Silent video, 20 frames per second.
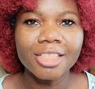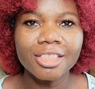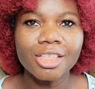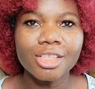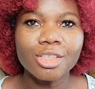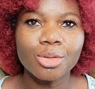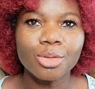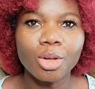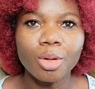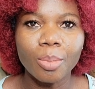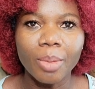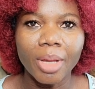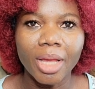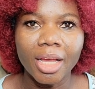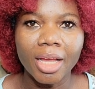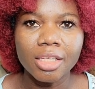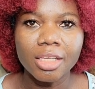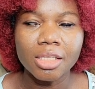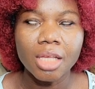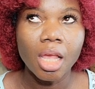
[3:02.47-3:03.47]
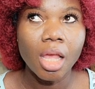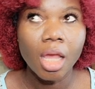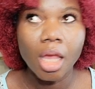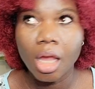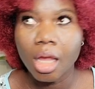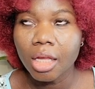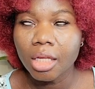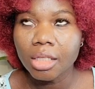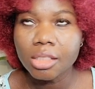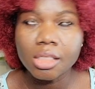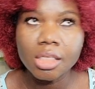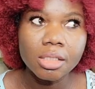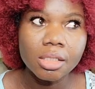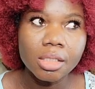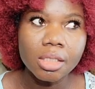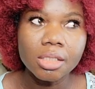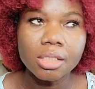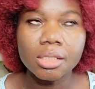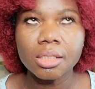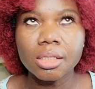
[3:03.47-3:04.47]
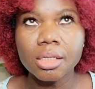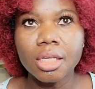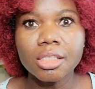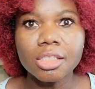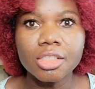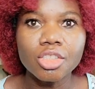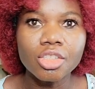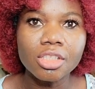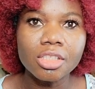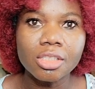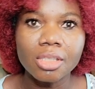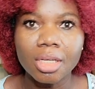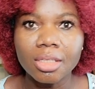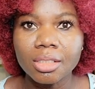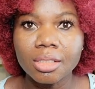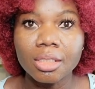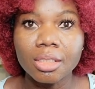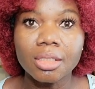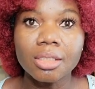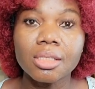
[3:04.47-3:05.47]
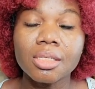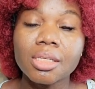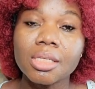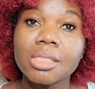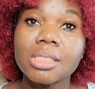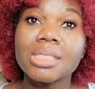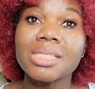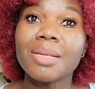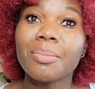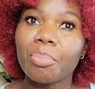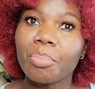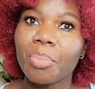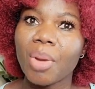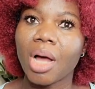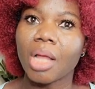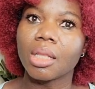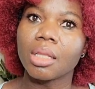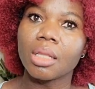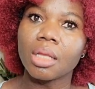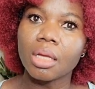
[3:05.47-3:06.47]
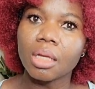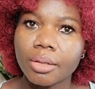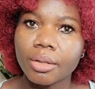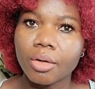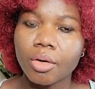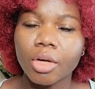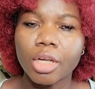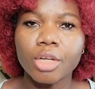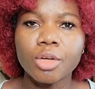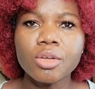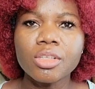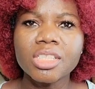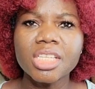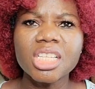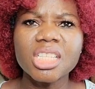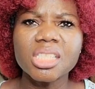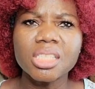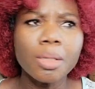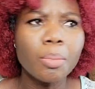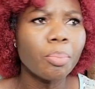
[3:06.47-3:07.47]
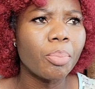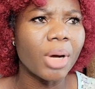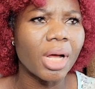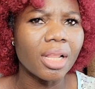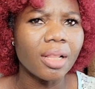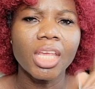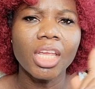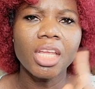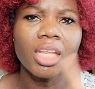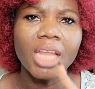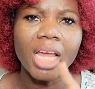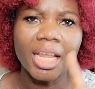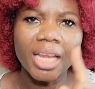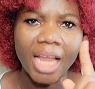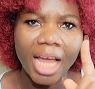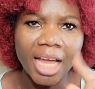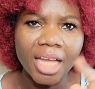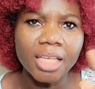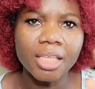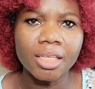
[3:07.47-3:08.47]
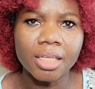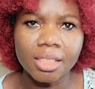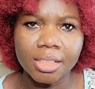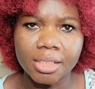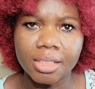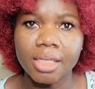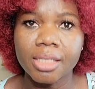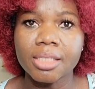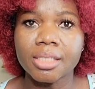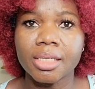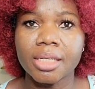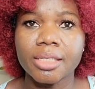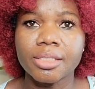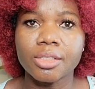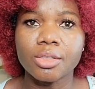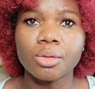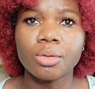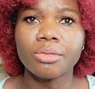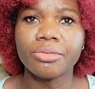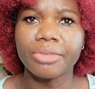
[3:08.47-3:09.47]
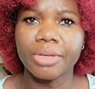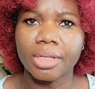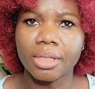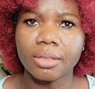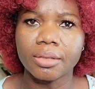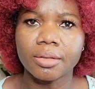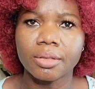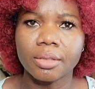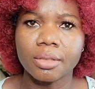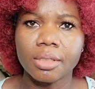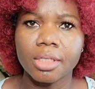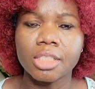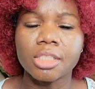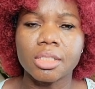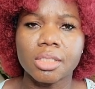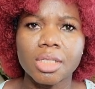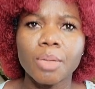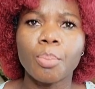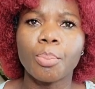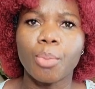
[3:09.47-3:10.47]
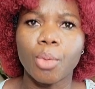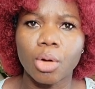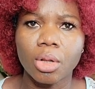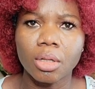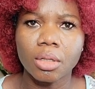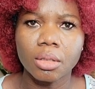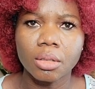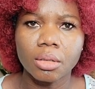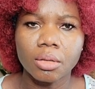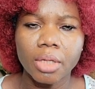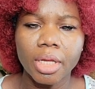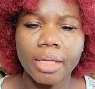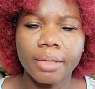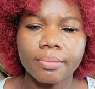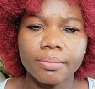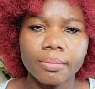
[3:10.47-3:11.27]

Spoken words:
just roll my eyes. It's just that simple. Okay, don't say simple in an IELTS test, you'll fail. It's simple. Okay,